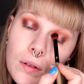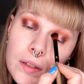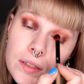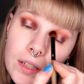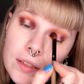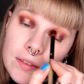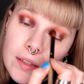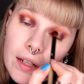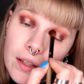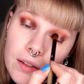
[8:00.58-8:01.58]
all the shades
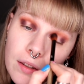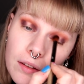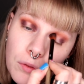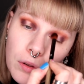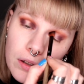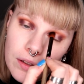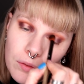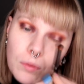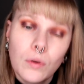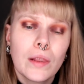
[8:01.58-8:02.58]
that I, or,
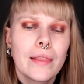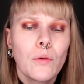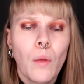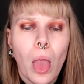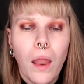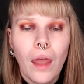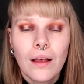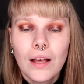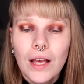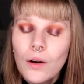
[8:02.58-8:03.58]
or,
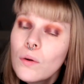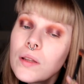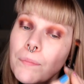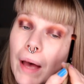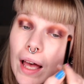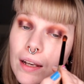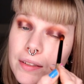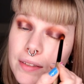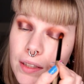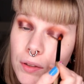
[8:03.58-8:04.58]
all the
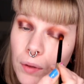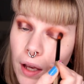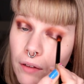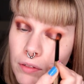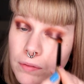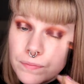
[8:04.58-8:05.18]
palettes I do have.